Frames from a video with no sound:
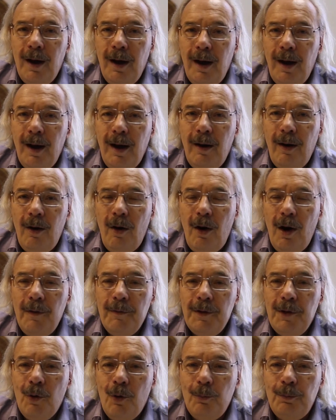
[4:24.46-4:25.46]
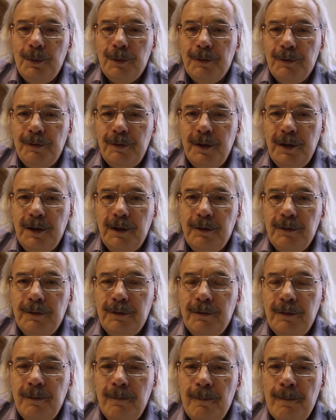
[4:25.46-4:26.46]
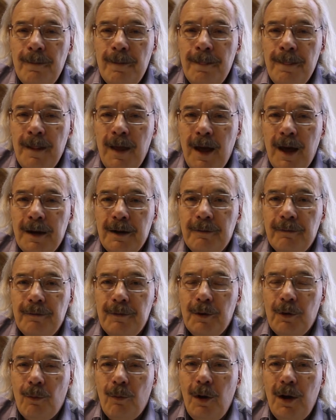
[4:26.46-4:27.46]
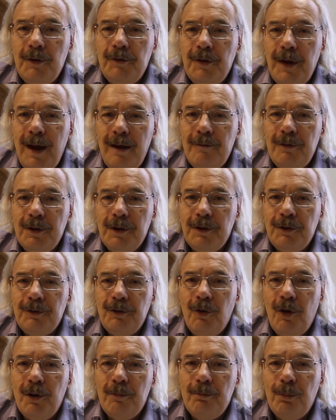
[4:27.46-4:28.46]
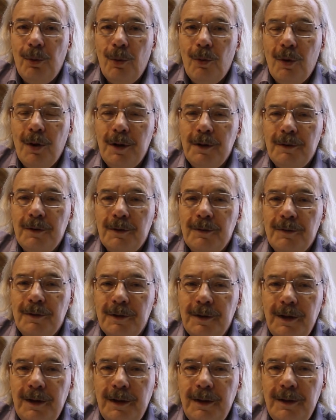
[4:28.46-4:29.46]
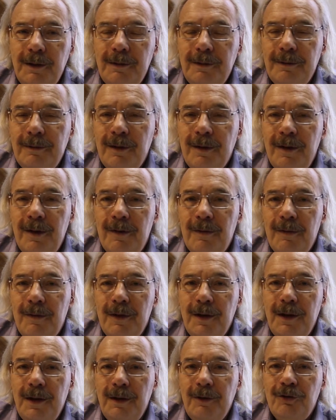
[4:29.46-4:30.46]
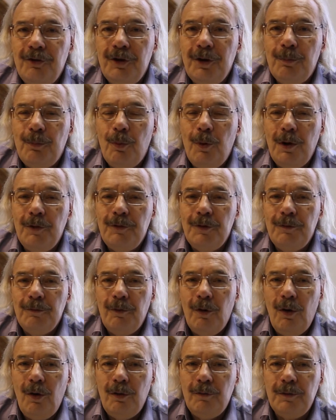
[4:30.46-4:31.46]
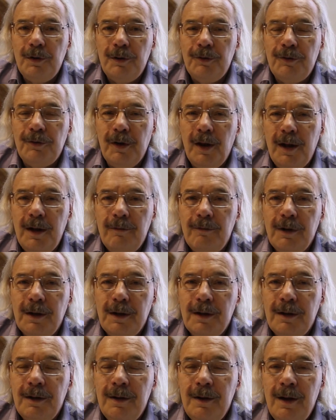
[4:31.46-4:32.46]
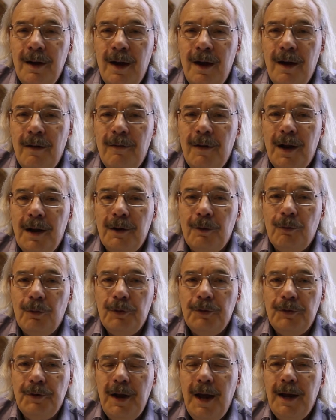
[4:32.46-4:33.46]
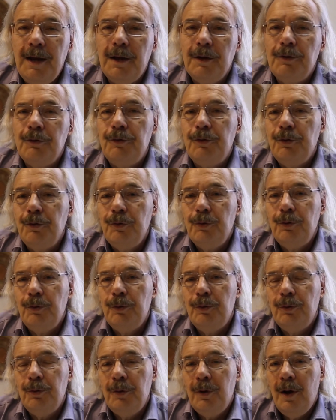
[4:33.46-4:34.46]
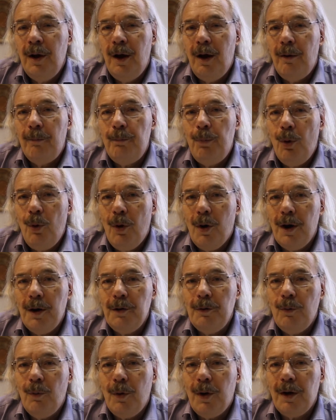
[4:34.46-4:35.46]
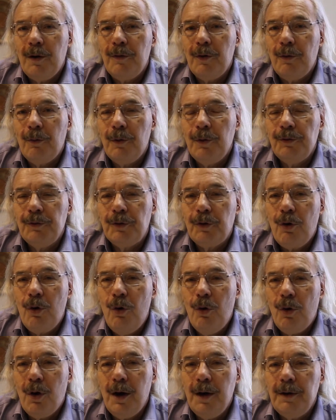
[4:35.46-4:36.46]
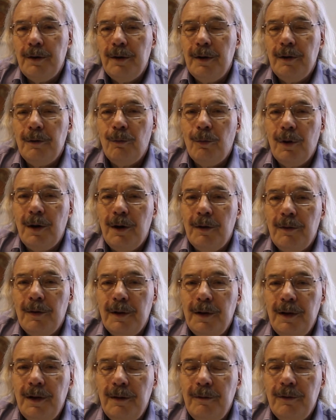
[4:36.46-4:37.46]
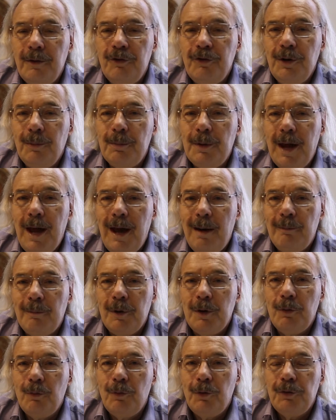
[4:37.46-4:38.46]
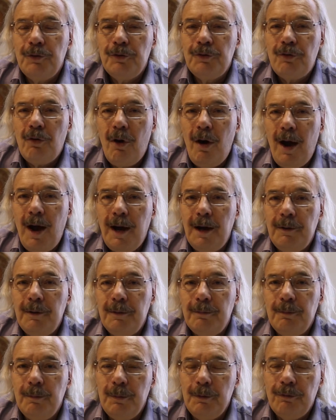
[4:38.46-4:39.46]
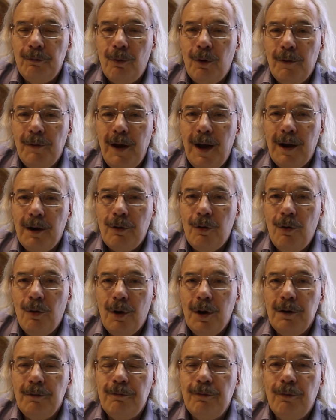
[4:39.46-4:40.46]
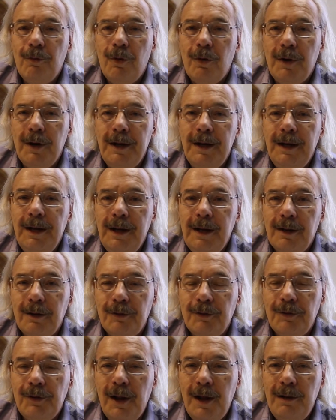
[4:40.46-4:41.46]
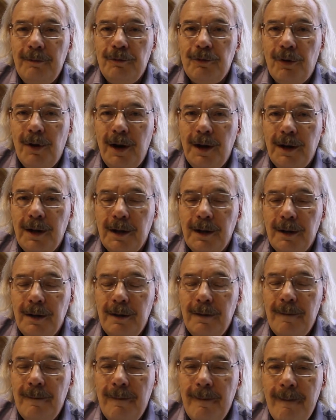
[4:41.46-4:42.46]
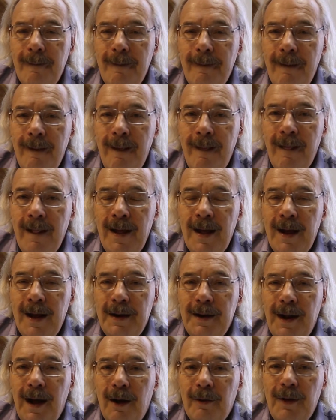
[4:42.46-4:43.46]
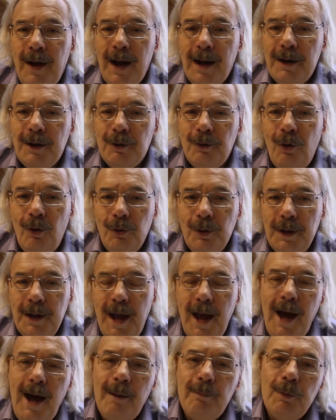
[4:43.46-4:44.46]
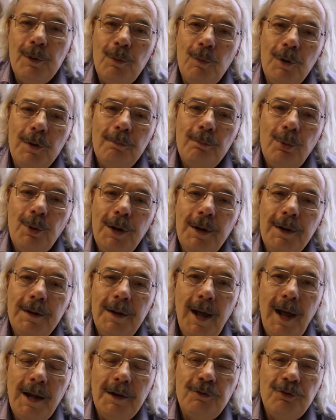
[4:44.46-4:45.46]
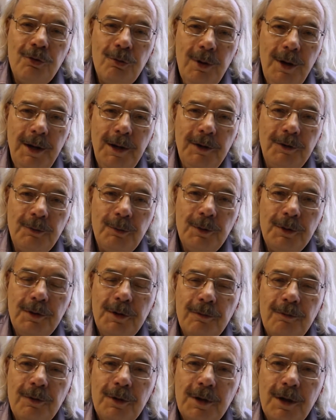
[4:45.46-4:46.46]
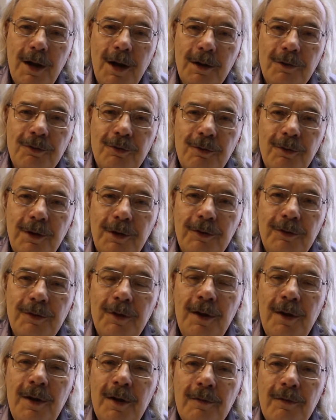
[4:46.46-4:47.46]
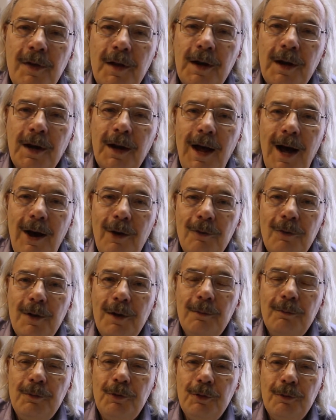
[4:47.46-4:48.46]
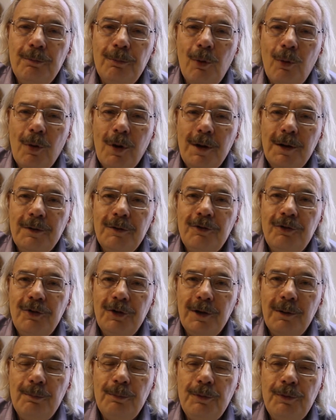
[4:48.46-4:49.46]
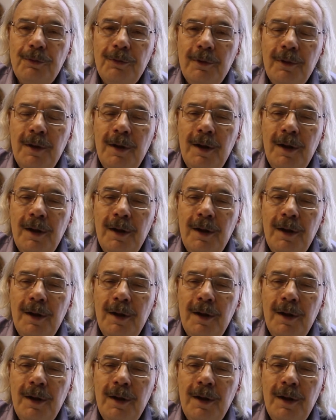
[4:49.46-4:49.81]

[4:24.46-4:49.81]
on the open seas, and if there was evidence on board that the ship was involved in slaving, then it was taken to a port where there was a court and where the ship captain was tried before that court for illegal slave trading. Now that could only happen when Britain had treaties with different countries that allowed them to board ships